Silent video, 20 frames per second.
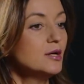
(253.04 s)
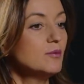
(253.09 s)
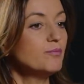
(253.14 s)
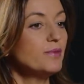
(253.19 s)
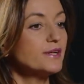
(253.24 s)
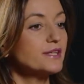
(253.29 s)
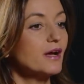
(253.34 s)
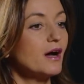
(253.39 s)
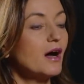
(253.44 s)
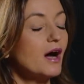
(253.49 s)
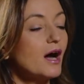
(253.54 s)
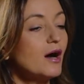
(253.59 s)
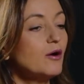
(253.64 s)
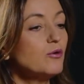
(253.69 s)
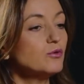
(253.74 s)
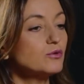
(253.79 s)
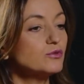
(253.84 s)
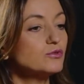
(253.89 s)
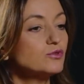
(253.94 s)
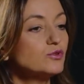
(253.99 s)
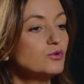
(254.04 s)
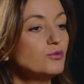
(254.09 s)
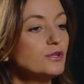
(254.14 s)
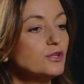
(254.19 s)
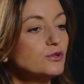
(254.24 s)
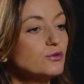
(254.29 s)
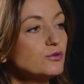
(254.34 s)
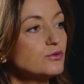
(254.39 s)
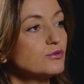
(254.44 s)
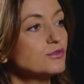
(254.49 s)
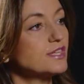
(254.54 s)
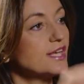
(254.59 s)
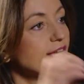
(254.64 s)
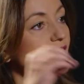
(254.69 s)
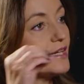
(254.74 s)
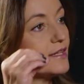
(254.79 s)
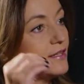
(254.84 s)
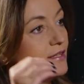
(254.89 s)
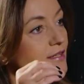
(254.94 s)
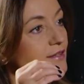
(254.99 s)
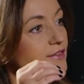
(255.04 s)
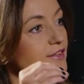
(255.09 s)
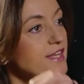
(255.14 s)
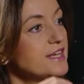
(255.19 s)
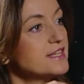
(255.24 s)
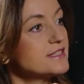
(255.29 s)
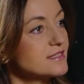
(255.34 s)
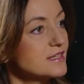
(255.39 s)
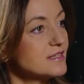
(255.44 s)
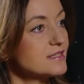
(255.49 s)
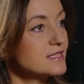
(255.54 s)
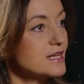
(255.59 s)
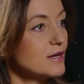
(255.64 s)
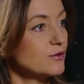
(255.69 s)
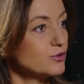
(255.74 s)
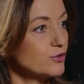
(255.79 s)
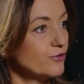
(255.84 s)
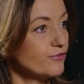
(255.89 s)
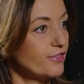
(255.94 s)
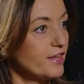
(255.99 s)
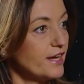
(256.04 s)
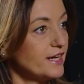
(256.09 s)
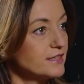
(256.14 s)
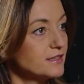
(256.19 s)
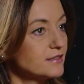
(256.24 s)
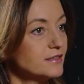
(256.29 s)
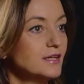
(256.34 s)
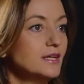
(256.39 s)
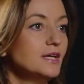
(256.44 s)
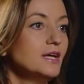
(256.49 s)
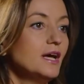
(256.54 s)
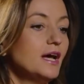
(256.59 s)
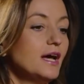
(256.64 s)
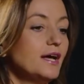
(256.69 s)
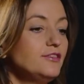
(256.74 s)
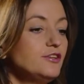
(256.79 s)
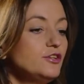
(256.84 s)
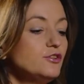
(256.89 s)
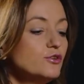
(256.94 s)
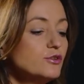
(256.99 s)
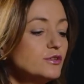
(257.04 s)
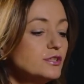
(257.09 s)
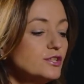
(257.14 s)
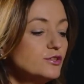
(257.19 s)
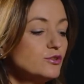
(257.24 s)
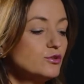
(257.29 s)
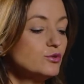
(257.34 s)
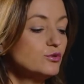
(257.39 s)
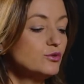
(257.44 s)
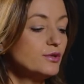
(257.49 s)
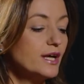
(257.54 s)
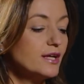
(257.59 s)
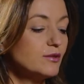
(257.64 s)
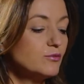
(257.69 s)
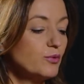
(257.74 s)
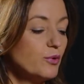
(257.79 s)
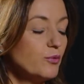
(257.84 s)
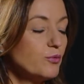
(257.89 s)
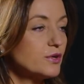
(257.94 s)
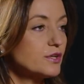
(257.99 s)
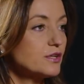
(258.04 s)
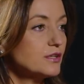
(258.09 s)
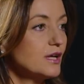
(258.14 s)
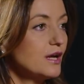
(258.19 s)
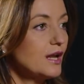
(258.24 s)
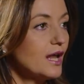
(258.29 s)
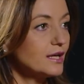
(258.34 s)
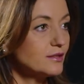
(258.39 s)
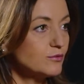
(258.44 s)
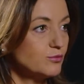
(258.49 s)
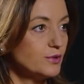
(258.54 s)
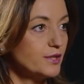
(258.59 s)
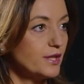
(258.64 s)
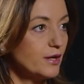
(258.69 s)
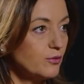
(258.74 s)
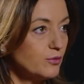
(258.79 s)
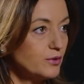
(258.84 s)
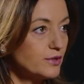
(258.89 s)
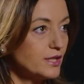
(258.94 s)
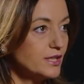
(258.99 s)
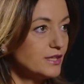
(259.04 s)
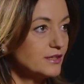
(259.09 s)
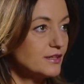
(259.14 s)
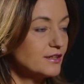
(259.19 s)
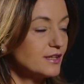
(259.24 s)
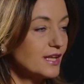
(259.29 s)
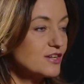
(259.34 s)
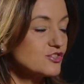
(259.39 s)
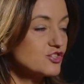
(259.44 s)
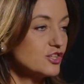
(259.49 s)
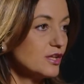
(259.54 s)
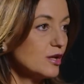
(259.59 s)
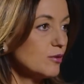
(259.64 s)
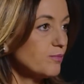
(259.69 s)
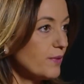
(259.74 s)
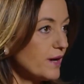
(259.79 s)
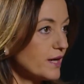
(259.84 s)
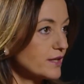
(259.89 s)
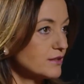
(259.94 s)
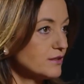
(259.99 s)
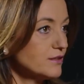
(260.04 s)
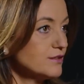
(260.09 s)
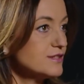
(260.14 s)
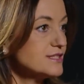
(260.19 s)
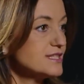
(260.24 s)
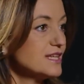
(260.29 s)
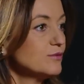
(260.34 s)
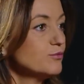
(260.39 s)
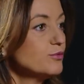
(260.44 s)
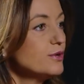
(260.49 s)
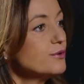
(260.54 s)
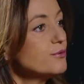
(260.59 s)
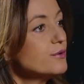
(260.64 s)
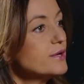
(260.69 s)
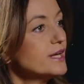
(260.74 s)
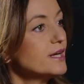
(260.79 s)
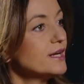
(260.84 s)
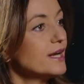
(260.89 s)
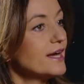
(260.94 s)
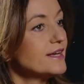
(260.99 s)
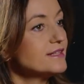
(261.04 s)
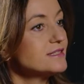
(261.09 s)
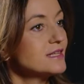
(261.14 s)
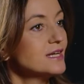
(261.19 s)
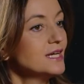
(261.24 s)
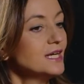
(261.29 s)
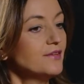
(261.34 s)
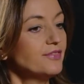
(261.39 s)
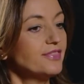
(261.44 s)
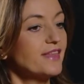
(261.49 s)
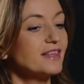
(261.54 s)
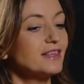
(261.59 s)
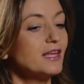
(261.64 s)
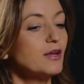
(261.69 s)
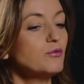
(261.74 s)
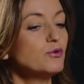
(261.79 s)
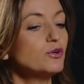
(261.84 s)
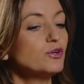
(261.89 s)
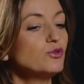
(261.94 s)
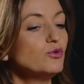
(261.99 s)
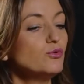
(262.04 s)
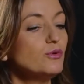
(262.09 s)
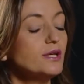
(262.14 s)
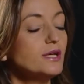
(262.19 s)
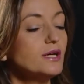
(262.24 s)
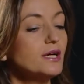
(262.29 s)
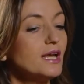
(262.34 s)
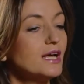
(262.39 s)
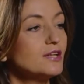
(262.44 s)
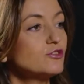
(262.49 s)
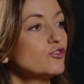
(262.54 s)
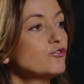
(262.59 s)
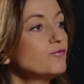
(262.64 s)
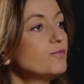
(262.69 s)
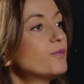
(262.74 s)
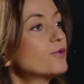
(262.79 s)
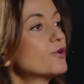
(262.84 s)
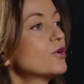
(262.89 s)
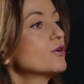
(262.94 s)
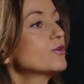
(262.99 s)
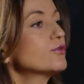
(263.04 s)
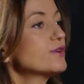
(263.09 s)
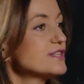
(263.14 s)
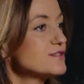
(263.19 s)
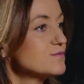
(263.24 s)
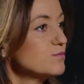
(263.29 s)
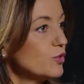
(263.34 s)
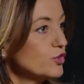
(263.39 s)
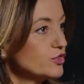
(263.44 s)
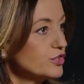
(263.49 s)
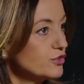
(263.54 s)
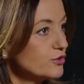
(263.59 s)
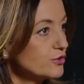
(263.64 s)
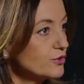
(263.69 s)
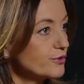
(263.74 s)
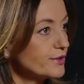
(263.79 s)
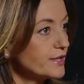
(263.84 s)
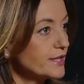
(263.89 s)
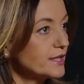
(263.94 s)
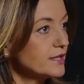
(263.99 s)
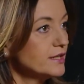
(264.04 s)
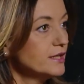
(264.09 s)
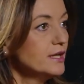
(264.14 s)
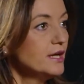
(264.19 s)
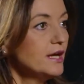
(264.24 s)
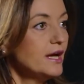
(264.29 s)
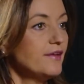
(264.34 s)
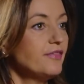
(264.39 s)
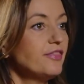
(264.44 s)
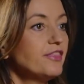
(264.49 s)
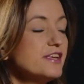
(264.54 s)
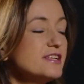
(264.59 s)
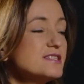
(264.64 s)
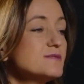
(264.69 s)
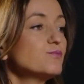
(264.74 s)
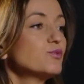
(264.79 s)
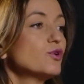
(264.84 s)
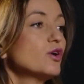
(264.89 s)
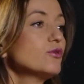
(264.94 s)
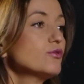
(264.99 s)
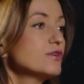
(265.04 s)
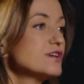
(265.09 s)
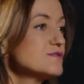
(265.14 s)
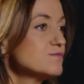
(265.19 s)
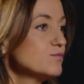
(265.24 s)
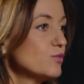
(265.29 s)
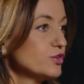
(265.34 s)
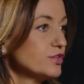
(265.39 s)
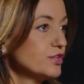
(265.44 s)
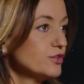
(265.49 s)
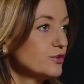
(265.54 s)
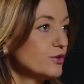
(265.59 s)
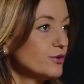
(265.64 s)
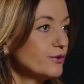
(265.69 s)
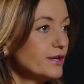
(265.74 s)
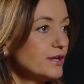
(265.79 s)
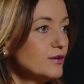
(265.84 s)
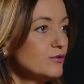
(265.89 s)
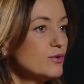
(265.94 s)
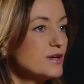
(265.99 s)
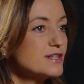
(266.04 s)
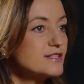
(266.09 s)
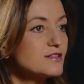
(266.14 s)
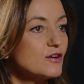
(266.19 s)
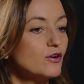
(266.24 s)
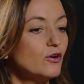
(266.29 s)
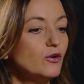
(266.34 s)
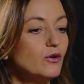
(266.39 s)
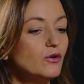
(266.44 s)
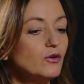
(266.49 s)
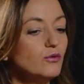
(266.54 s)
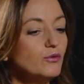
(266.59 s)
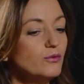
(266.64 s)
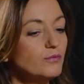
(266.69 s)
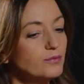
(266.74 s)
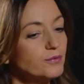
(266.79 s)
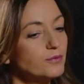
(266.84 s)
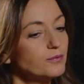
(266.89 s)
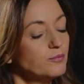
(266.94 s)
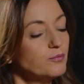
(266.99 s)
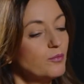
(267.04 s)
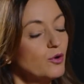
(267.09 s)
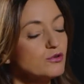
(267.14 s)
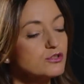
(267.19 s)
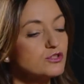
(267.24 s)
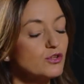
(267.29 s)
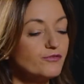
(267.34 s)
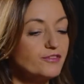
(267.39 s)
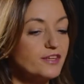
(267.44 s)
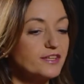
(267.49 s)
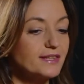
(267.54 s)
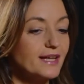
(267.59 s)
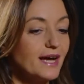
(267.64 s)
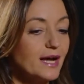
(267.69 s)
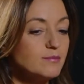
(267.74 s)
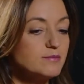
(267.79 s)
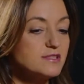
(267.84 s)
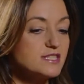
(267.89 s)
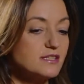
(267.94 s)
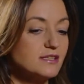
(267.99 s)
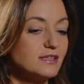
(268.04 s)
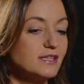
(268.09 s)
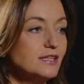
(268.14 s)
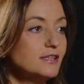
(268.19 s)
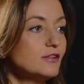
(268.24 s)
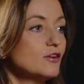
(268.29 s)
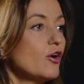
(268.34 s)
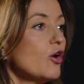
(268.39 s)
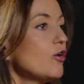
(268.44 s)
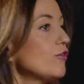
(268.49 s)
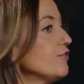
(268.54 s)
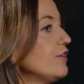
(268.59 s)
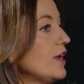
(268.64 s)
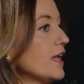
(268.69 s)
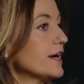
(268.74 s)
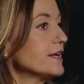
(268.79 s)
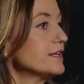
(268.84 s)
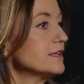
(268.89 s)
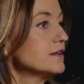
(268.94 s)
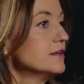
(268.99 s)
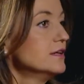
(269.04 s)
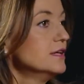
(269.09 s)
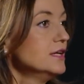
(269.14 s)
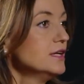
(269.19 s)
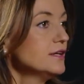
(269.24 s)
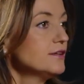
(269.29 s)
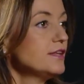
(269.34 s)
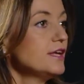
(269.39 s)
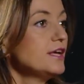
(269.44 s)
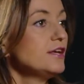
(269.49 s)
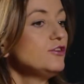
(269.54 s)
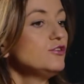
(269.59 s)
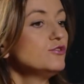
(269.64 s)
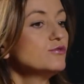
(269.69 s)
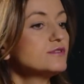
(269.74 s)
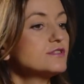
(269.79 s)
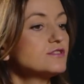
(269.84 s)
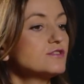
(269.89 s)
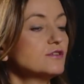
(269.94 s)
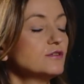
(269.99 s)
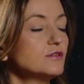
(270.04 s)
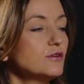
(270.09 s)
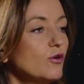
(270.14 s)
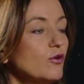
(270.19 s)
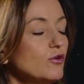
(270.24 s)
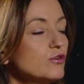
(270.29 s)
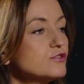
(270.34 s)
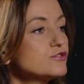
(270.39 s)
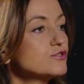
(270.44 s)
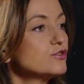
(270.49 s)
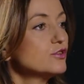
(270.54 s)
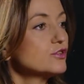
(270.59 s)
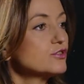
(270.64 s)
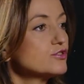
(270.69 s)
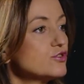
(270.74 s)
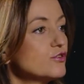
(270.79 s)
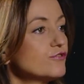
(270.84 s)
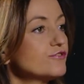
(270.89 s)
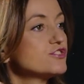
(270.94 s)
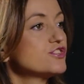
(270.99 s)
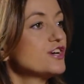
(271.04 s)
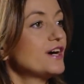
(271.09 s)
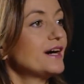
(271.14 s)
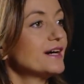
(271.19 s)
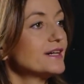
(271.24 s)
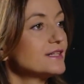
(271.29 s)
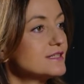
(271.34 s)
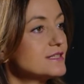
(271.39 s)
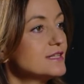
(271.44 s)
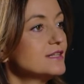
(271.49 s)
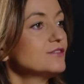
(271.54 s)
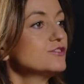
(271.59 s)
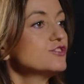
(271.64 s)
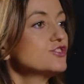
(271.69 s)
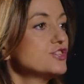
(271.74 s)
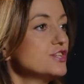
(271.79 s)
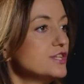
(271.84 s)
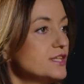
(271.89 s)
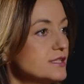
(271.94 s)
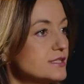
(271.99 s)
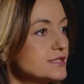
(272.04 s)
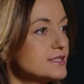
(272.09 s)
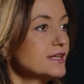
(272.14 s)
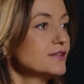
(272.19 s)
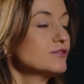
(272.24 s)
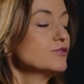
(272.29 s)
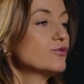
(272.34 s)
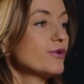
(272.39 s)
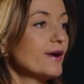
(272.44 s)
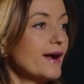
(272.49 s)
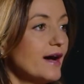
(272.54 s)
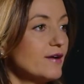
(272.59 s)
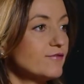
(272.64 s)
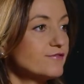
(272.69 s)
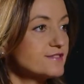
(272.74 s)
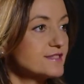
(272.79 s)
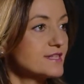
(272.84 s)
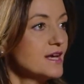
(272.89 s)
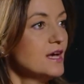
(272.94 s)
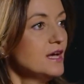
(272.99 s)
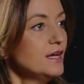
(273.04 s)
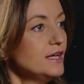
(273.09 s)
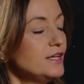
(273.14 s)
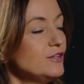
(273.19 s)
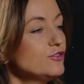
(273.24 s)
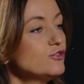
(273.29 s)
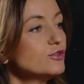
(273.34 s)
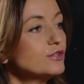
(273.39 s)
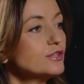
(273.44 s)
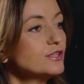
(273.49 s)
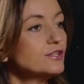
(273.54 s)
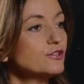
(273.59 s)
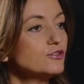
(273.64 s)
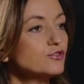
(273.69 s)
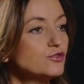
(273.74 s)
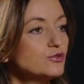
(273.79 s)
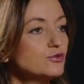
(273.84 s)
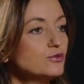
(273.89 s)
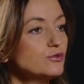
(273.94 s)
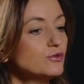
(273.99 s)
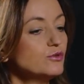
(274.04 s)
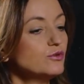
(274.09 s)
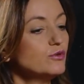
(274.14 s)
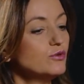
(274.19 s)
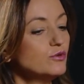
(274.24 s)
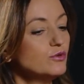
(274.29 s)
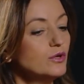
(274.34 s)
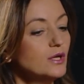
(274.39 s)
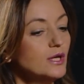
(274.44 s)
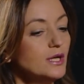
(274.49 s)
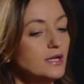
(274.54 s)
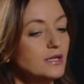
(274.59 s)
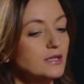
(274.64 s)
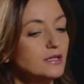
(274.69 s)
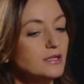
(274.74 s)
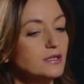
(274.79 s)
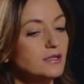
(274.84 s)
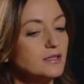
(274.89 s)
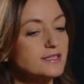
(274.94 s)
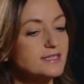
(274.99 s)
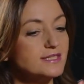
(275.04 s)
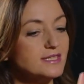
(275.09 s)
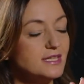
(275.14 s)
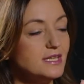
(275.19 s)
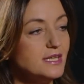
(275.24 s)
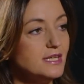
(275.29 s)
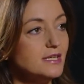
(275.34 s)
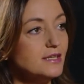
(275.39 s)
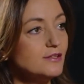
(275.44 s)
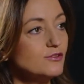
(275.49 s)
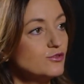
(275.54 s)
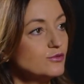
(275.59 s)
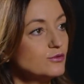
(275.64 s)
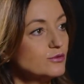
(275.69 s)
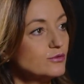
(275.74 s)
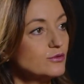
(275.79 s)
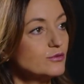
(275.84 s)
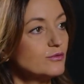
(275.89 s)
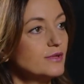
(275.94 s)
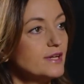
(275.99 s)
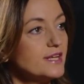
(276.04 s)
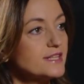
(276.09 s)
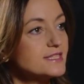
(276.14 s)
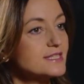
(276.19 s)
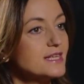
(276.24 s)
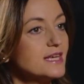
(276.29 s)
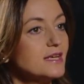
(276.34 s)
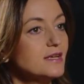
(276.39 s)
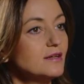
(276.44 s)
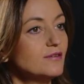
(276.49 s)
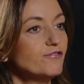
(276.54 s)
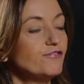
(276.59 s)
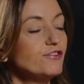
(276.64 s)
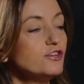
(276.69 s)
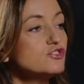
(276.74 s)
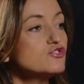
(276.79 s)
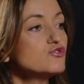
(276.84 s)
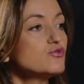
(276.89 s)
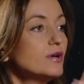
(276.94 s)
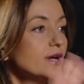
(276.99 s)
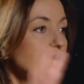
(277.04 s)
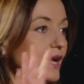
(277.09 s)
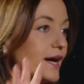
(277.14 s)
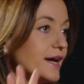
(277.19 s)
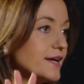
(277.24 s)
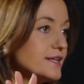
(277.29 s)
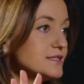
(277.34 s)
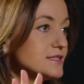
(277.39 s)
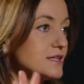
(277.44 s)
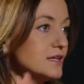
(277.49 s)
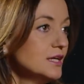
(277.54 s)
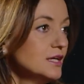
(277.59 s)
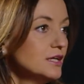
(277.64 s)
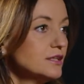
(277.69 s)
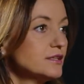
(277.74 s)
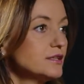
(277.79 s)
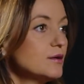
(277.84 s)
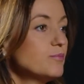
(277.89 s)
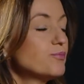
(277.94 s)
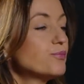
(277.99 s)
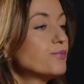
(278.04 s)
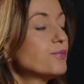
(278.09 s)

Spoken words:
But how do we do to take the essence out of that? And in order to do that, we worked a lot with our international partners, and we realized that they were doing a lot of progress monitoring. And this progress monitoring was most of the times did offline. They used all sorts of charts and sheets and graphs in order to let's say, visualize the